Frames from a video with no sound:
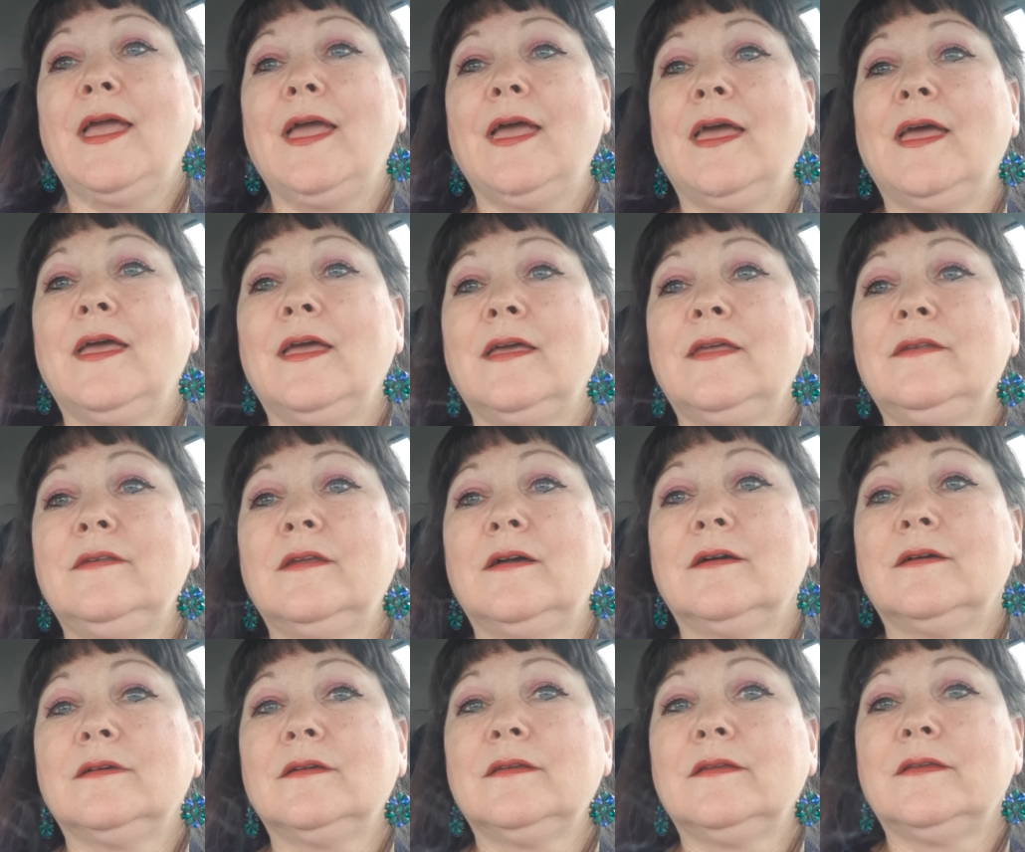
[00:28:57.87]
and
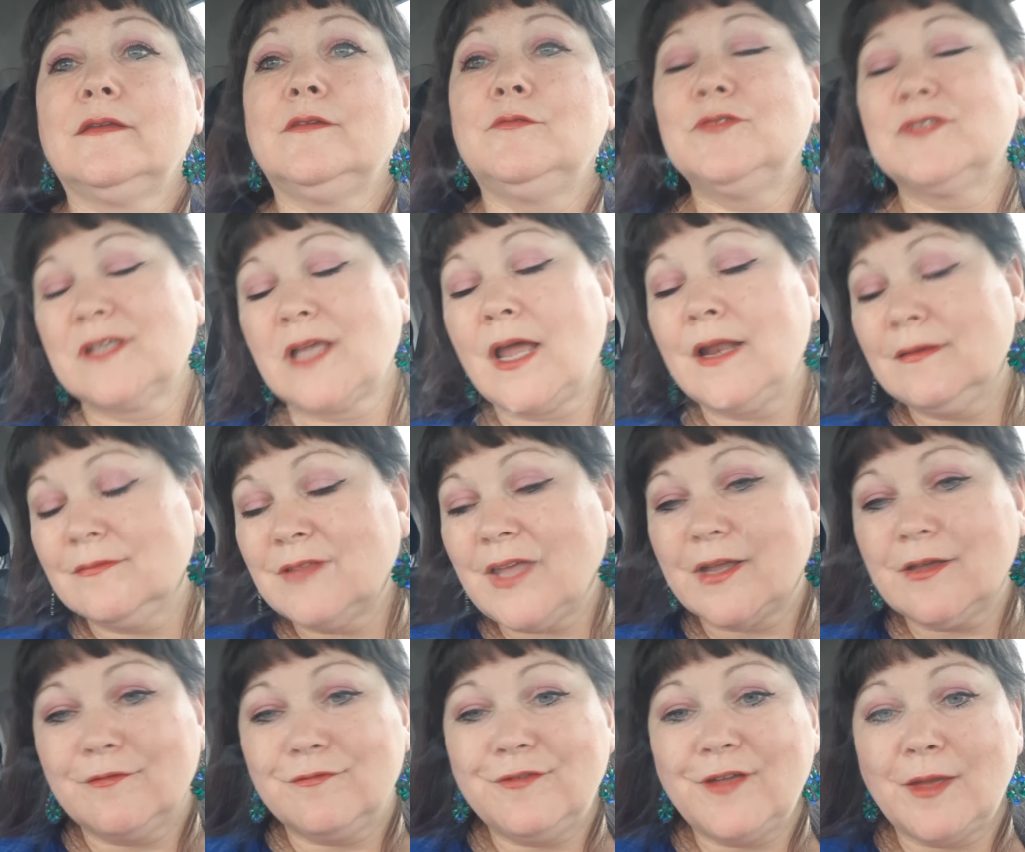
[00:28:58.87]
he was kind of
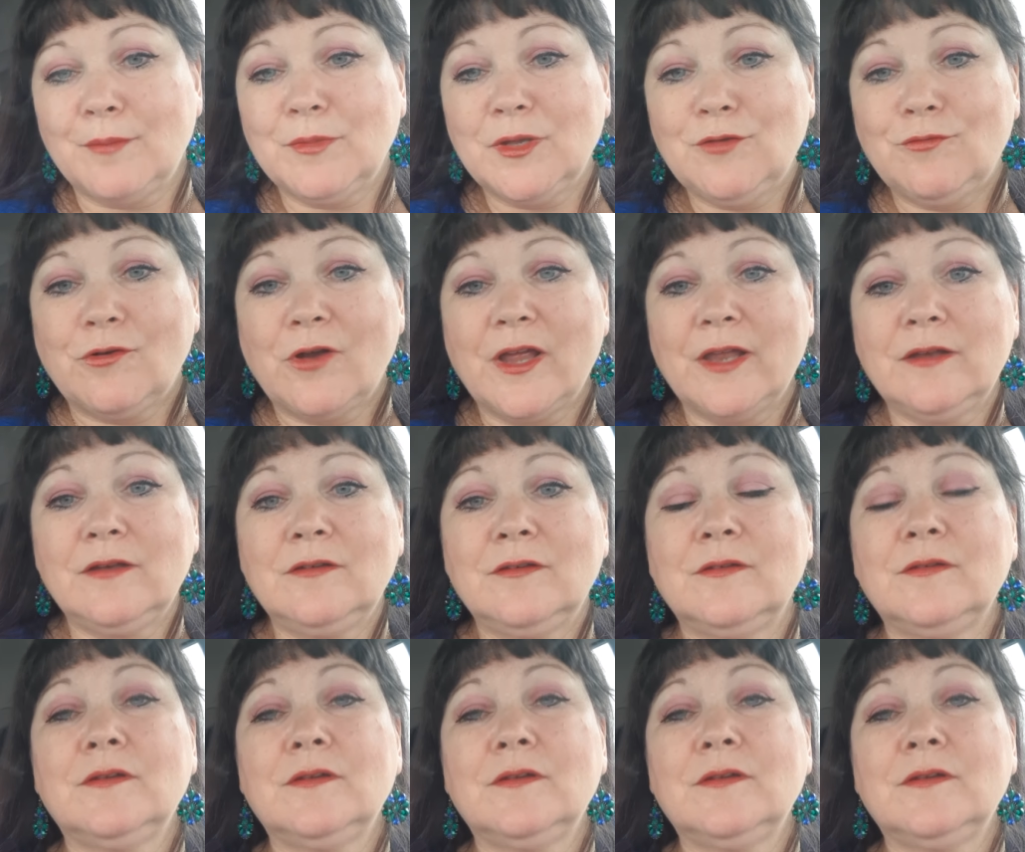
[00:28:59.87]
like a family friend,